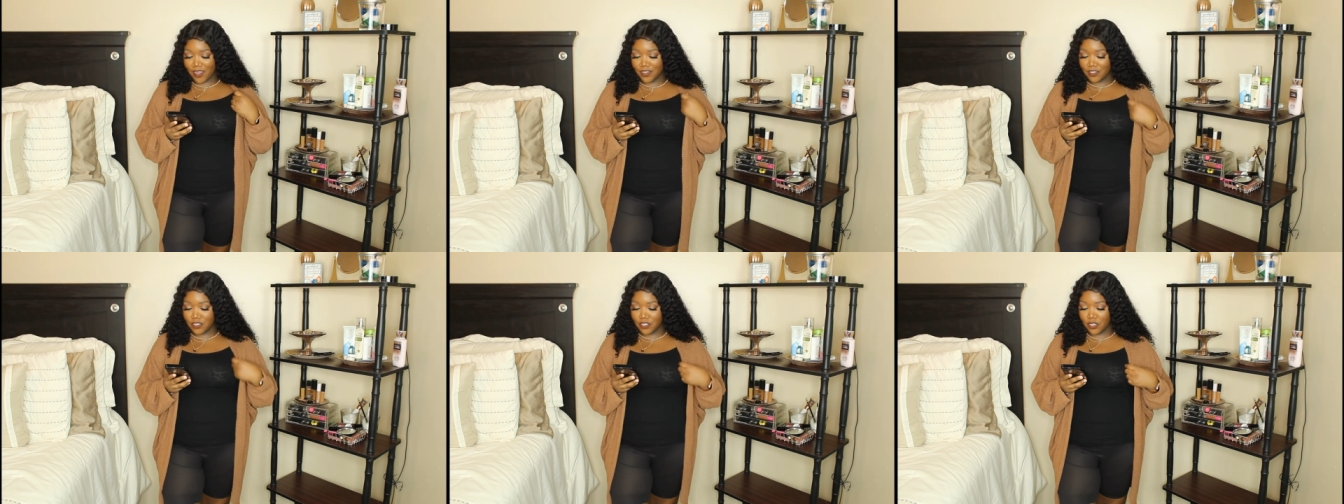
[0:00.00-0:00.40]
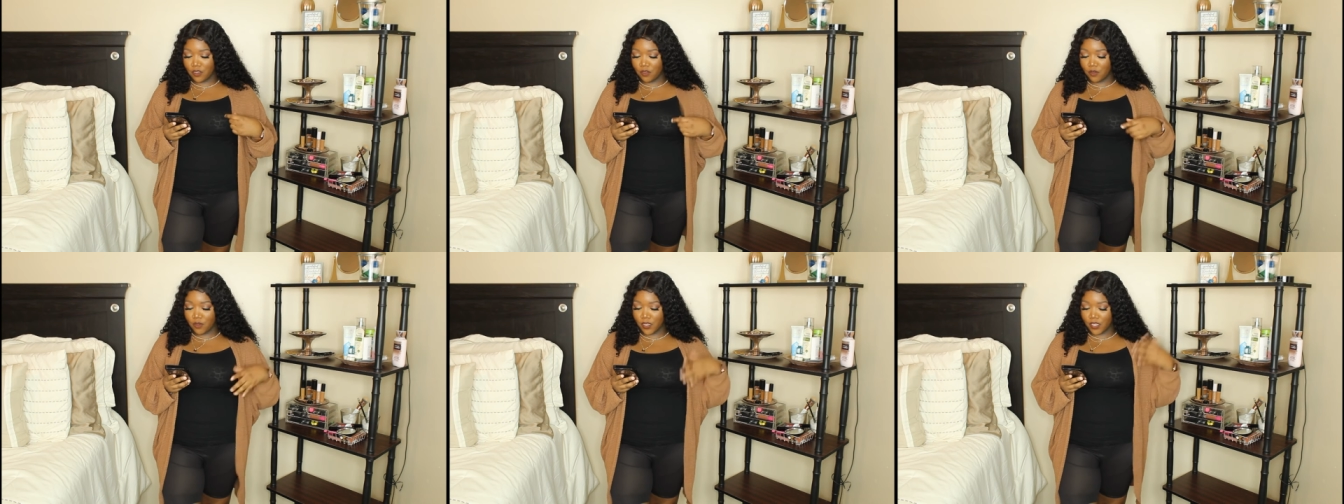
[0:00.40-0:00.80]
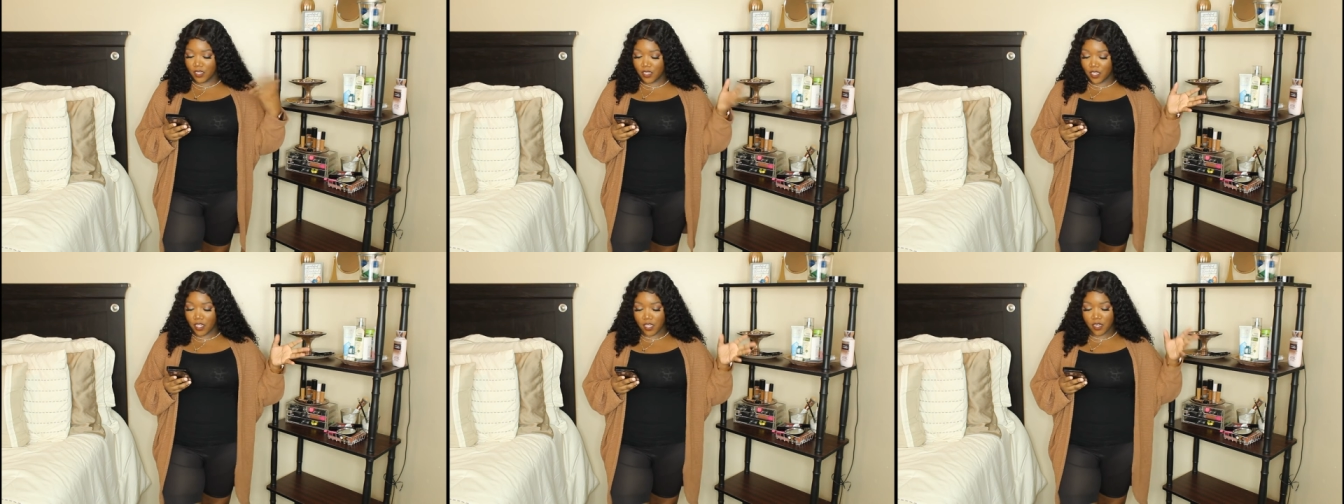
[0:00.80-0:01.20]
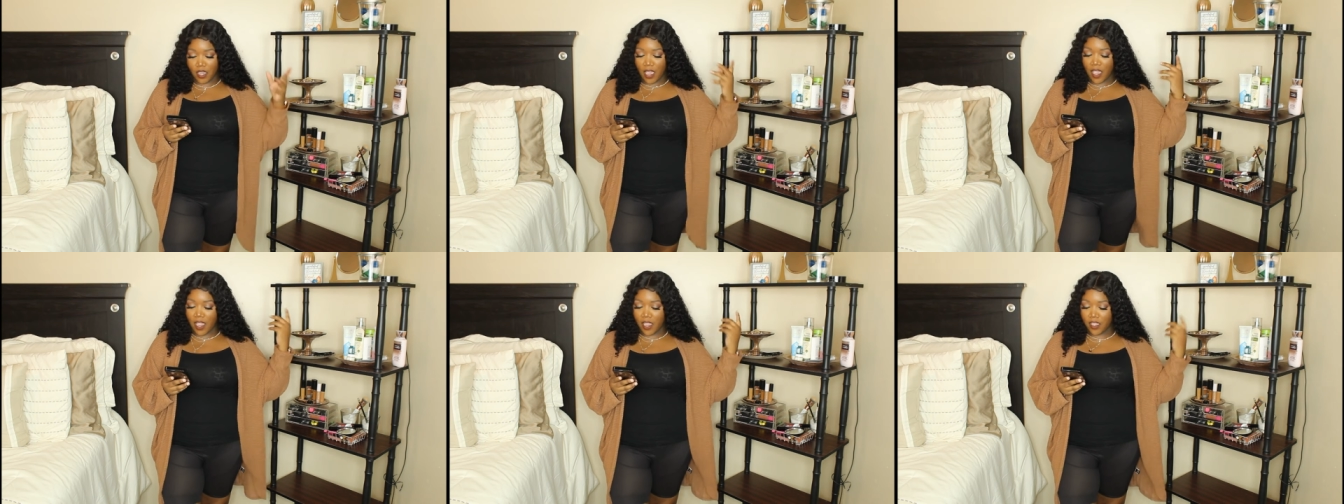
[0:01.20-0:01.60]
So again,
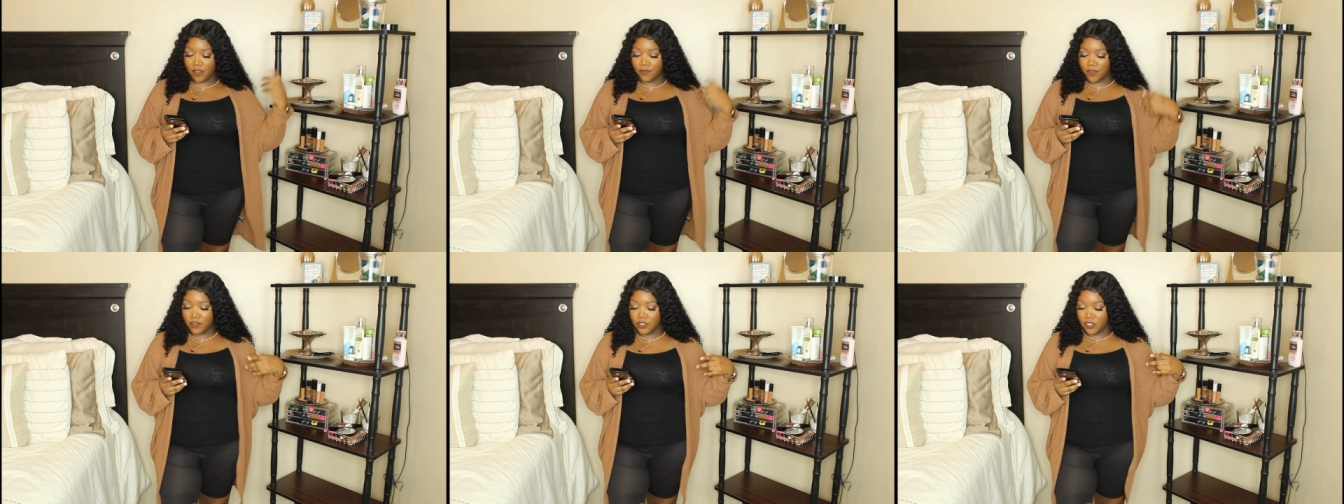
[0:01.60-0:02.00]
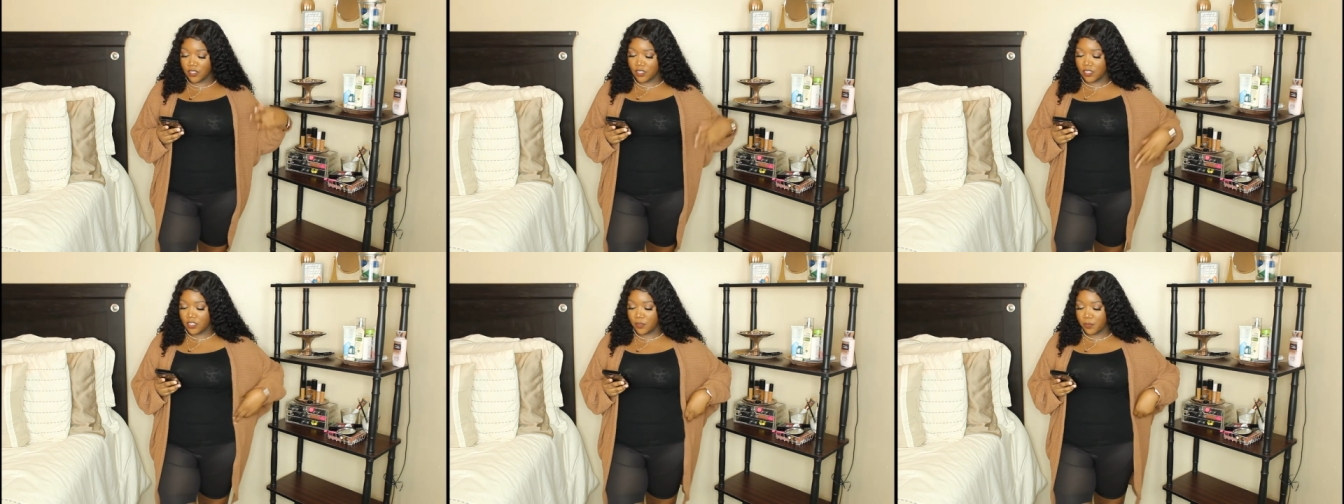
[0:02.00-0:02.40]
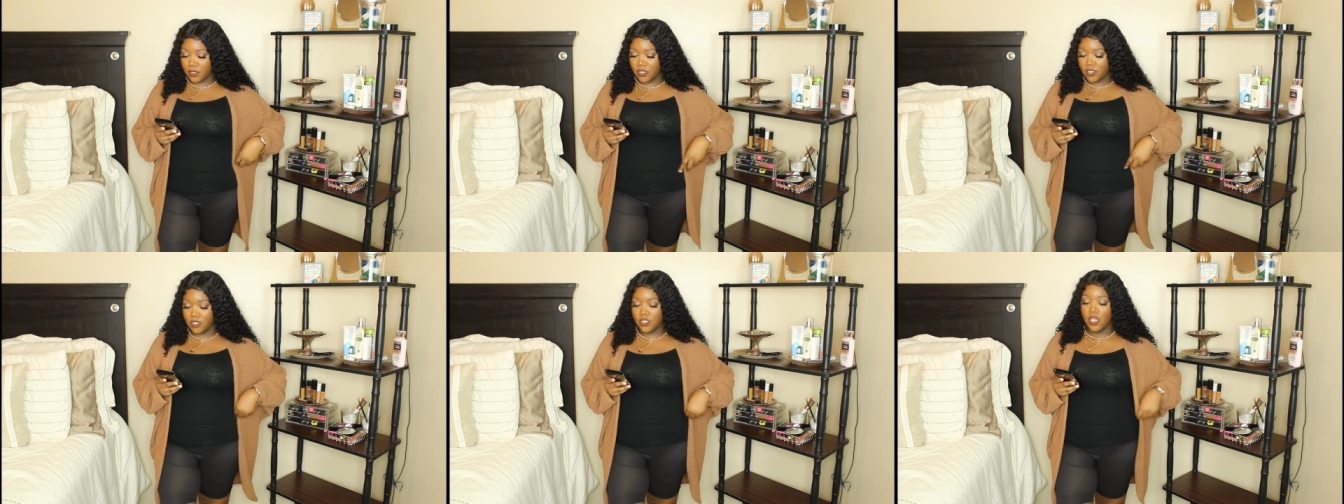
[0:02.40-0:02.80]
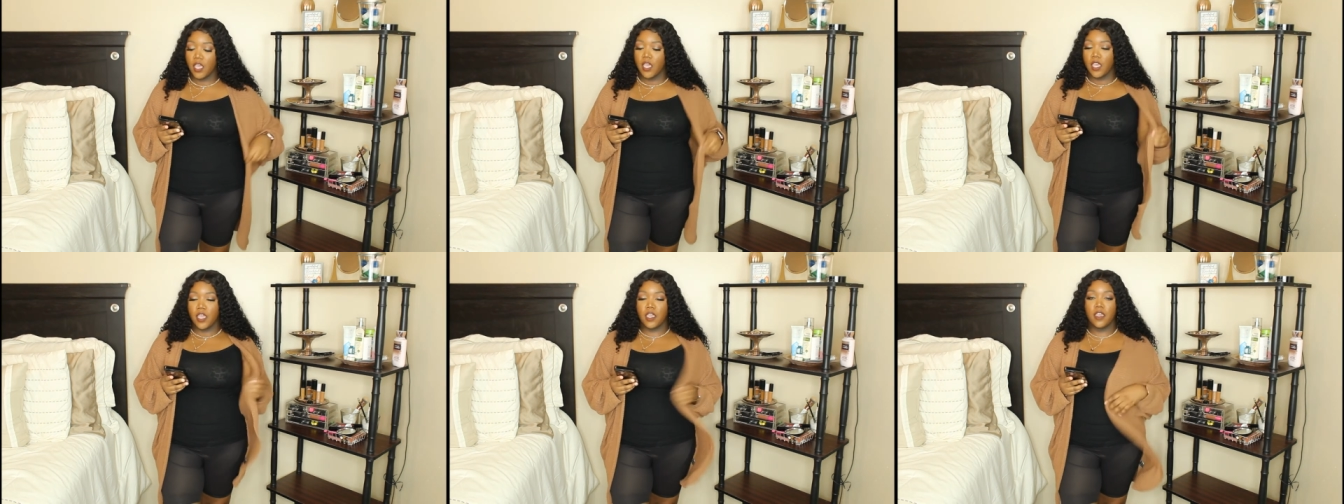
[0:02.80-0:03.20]
I featured this piece
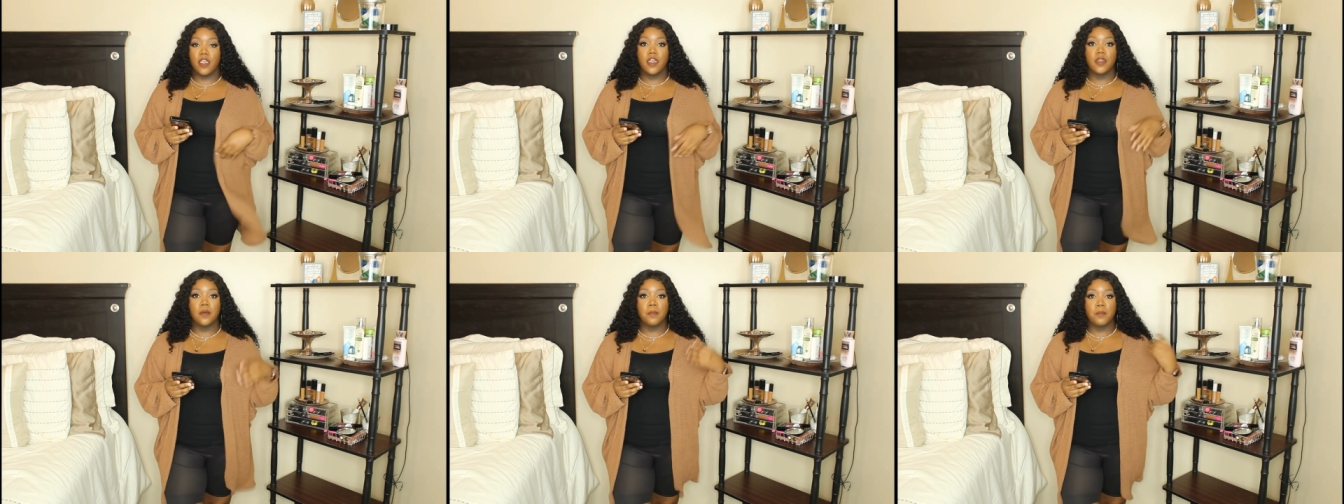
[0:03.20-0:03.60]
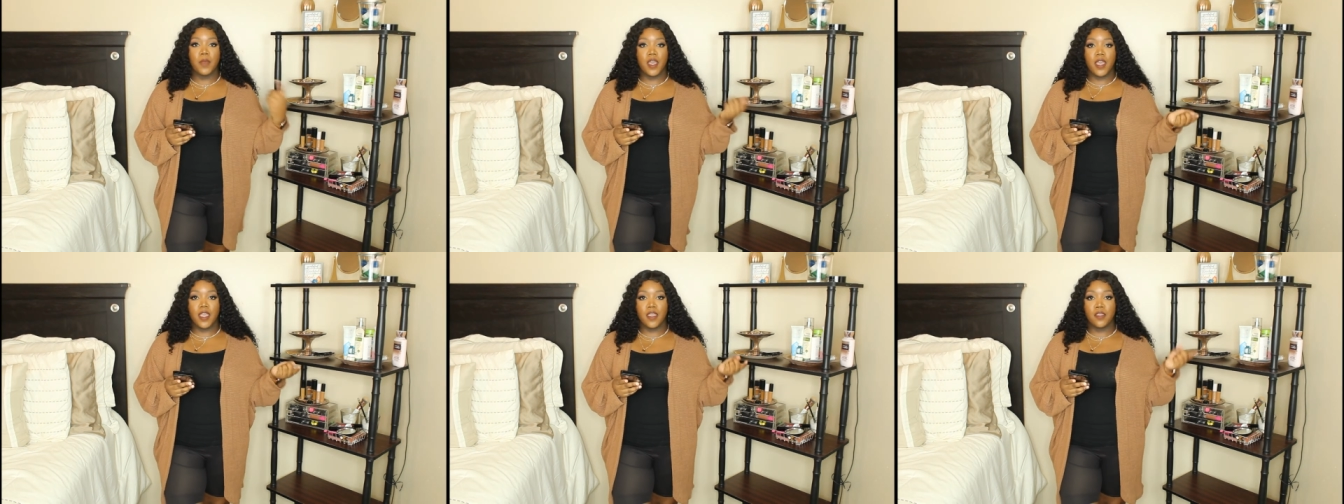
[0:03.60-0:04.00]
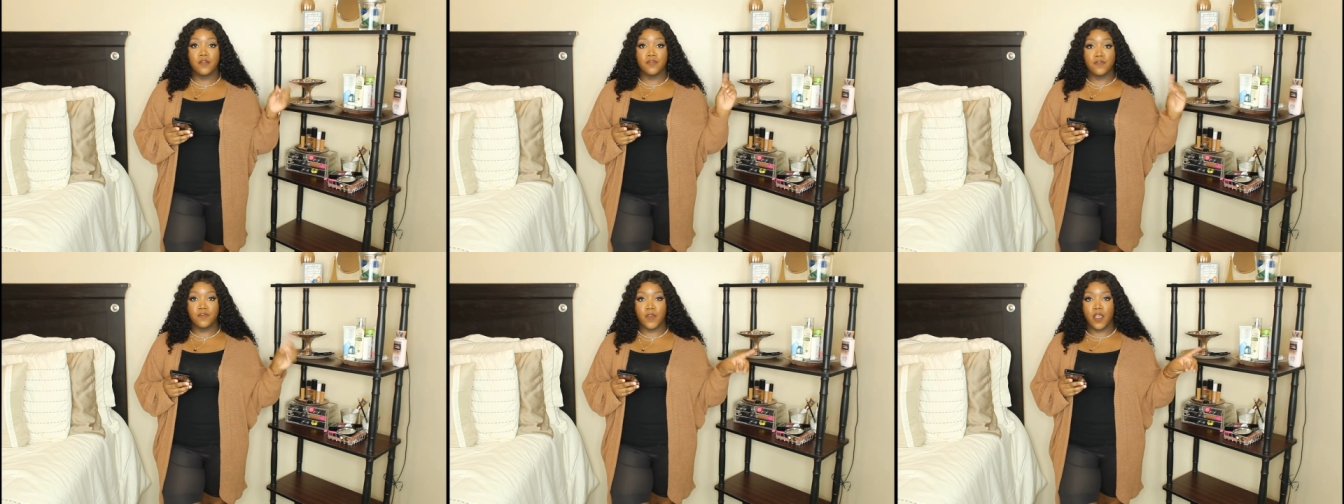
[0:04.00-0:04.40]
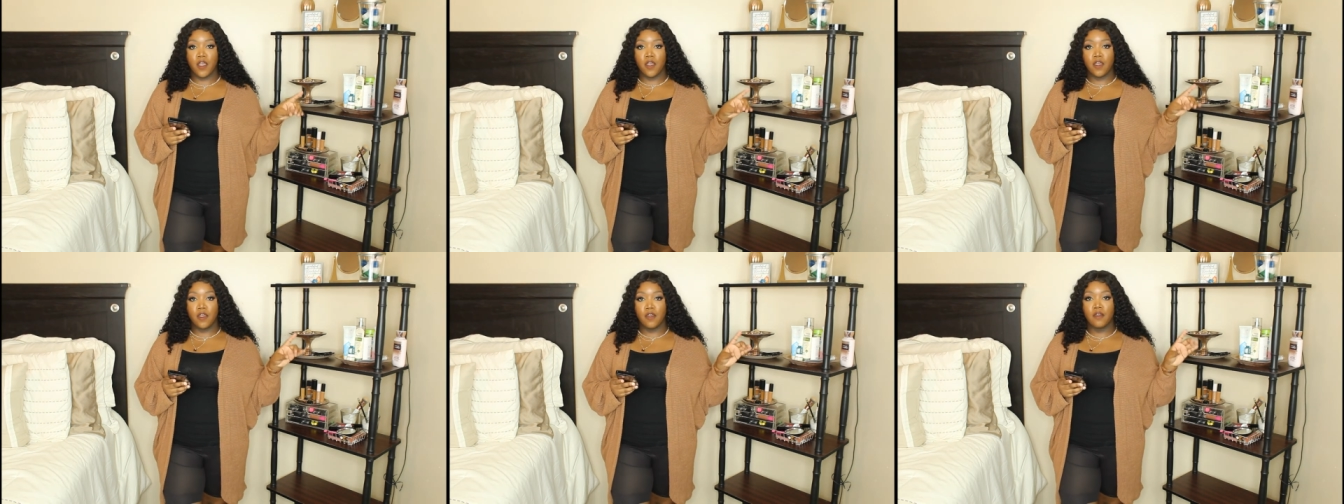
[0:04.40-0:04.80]
in my
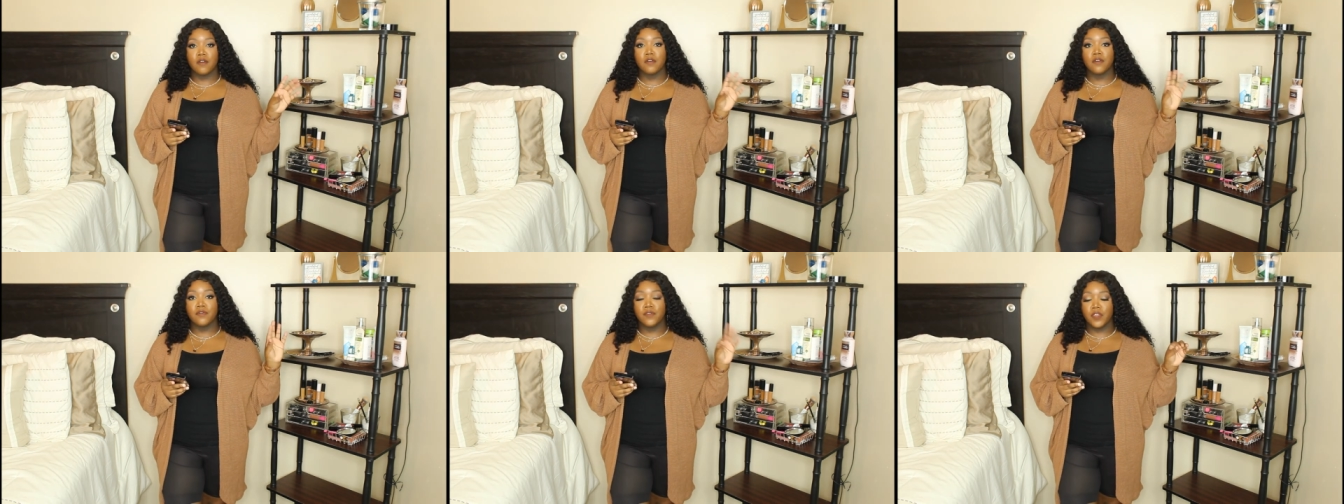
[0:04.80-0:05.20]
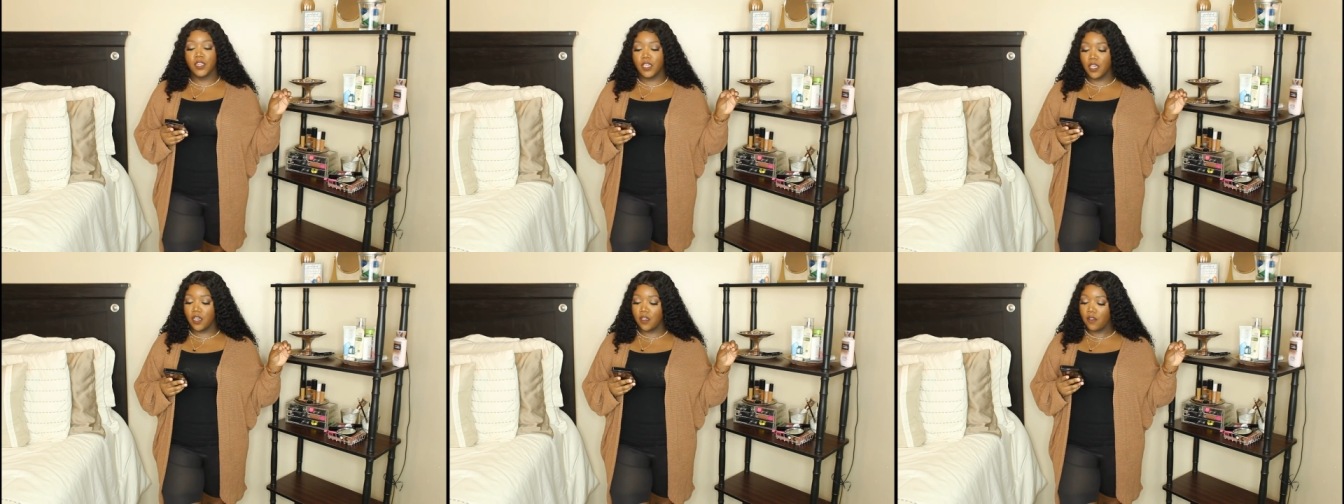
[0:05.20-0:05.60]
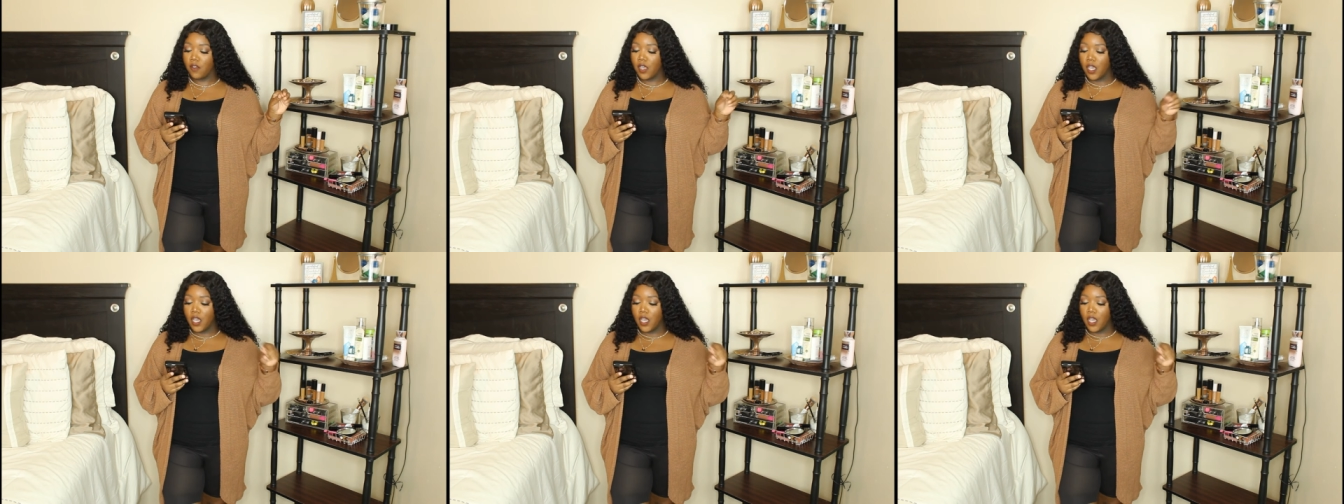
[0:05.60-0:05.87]
fall video.